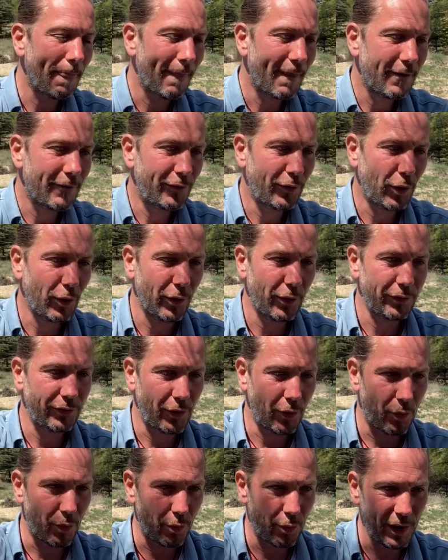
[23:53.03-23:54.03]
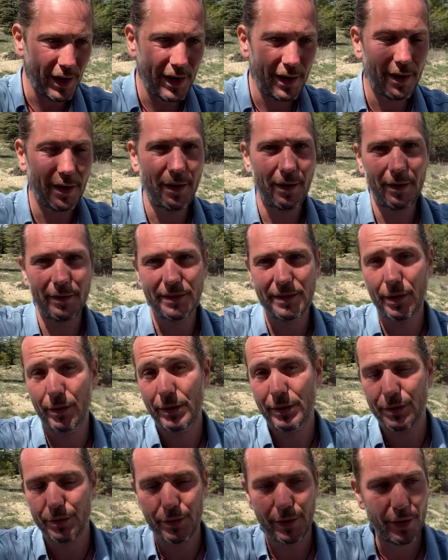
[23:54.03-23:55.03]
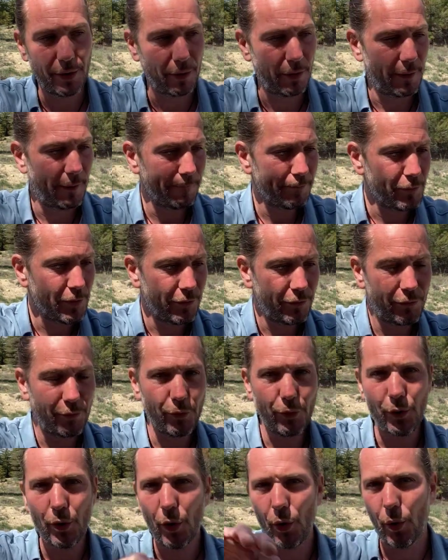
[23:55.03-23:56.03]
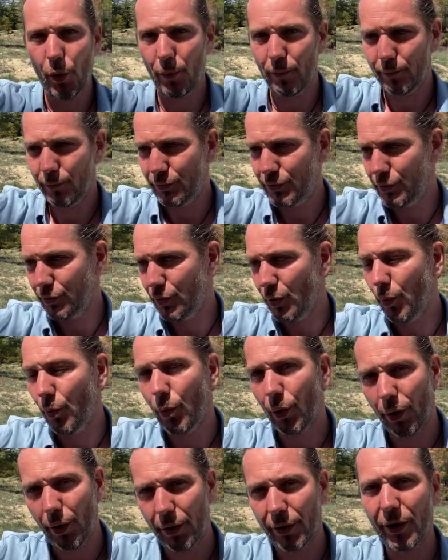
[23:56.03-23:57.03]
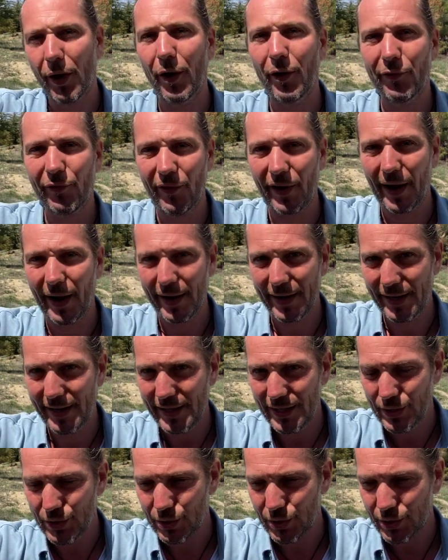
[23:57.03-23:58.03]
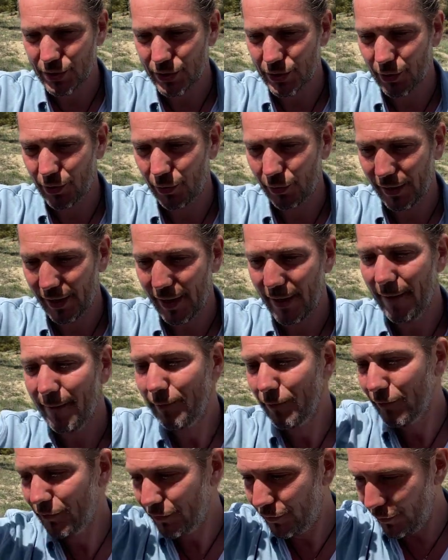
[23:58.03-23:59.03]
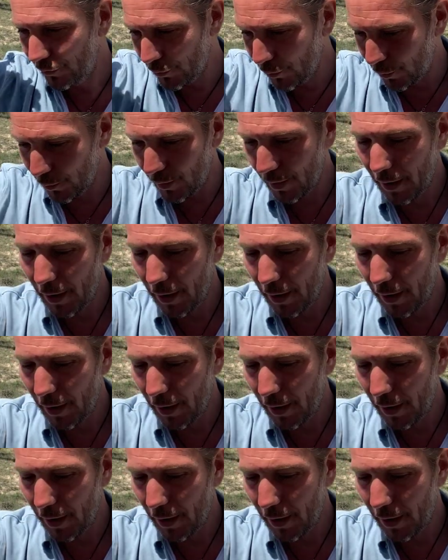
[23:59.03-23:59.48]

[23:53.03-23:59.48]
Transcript: for the real terrestrial to go to the world of IDs, okay, to